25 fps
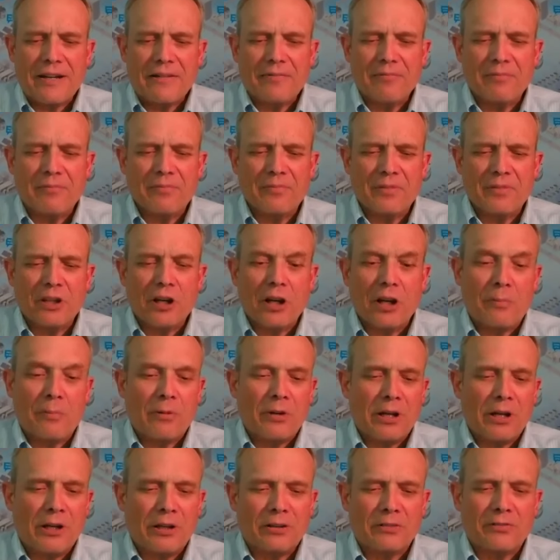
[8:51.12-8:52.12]
Our
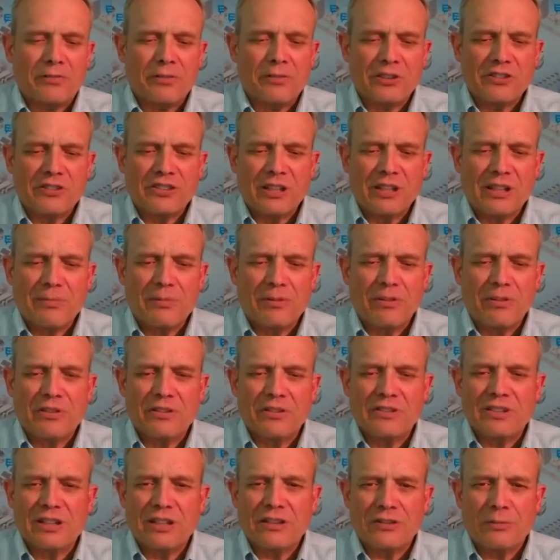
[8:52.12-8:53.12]
product, for example,
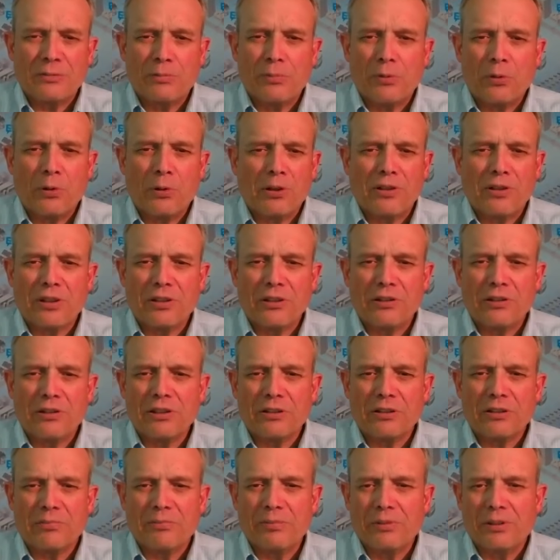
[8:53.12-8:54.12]
this has a port that
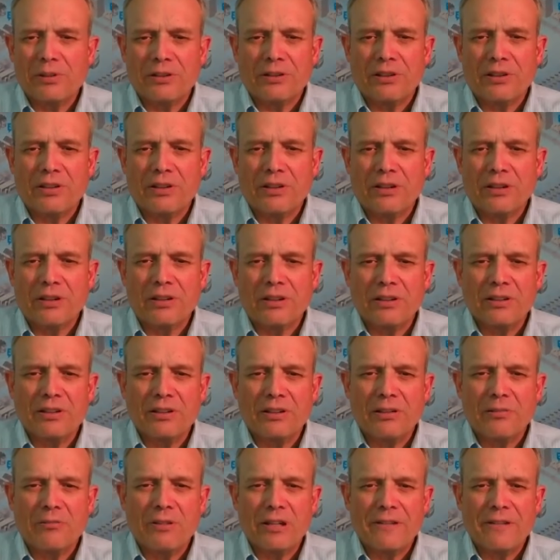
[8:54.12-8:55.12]
you can plug
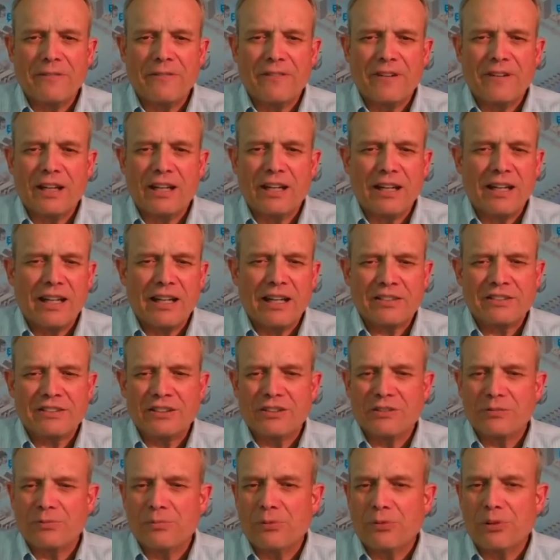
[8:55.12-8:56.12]
the Wi-Fi
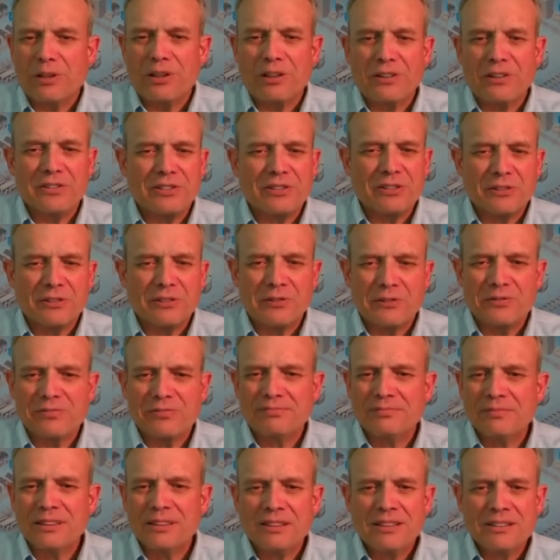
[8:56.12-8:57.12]
access point
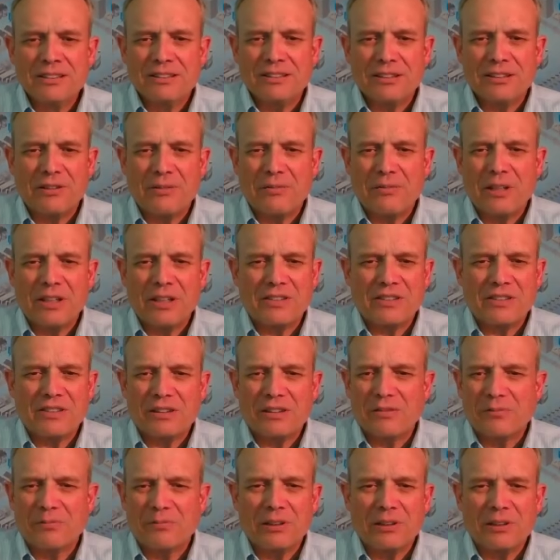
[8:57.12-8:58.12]
into, so it makes
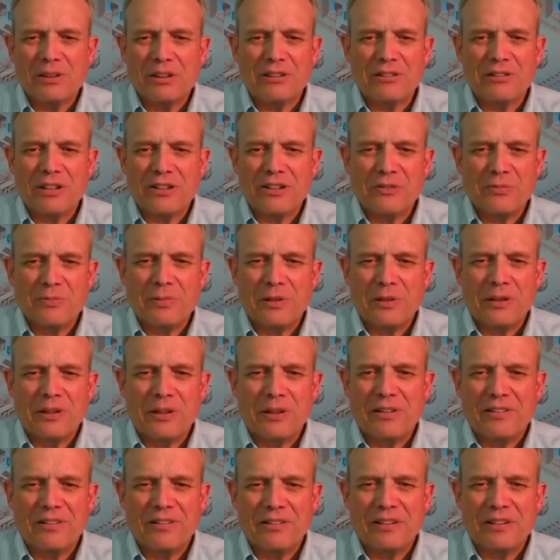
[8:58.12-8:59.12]
it completely
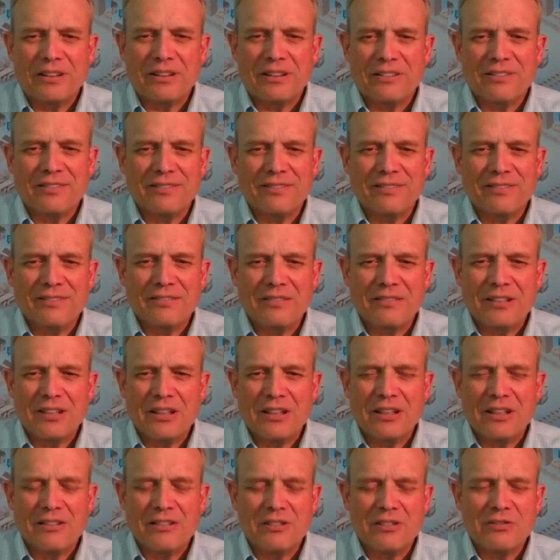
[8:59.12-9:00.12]
transparent. You can
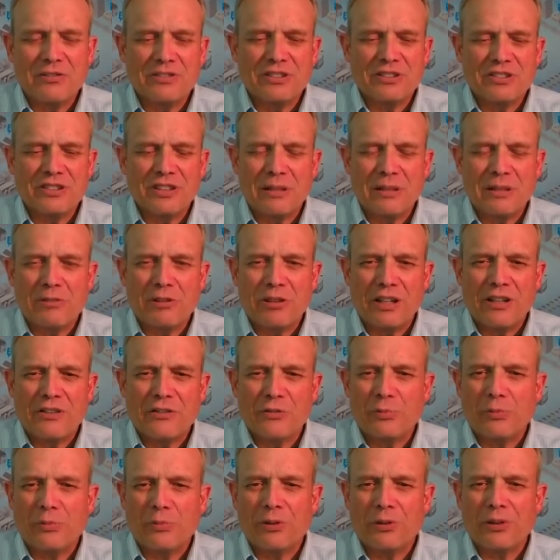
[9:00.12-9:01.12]
use the same
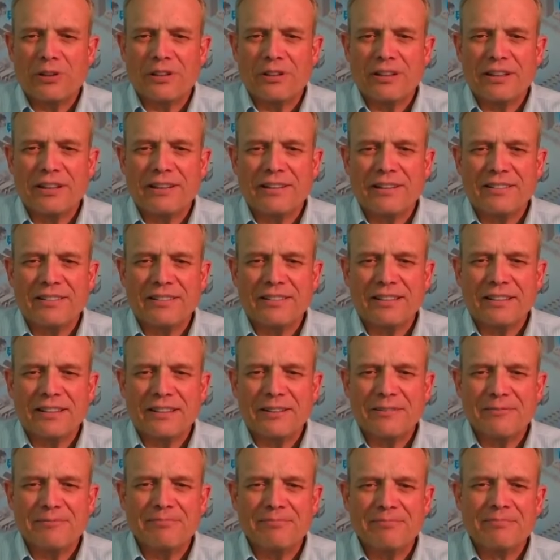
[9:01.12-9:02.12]
transport and
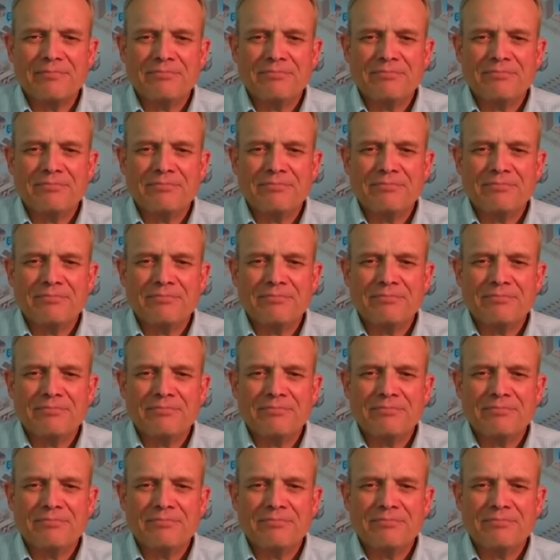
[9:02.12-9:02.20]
